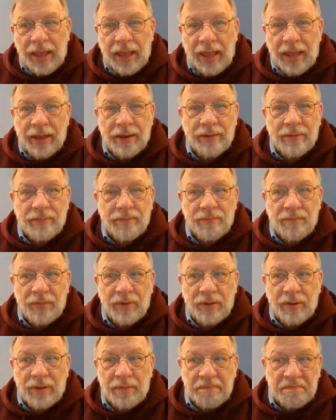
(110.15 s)
And
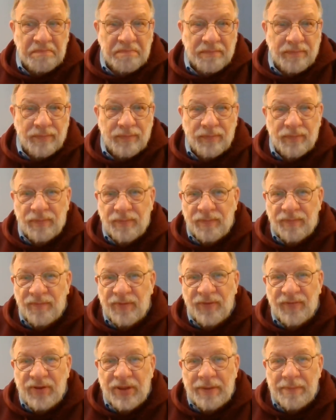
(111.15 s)

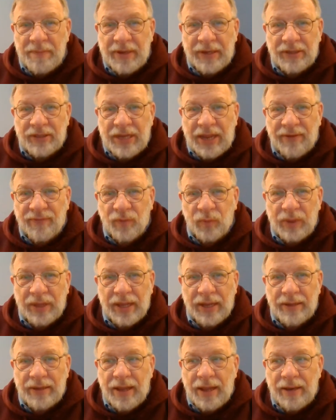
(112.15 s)
15 minutes after we
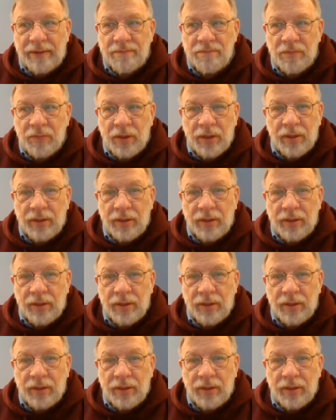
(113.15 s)
got done,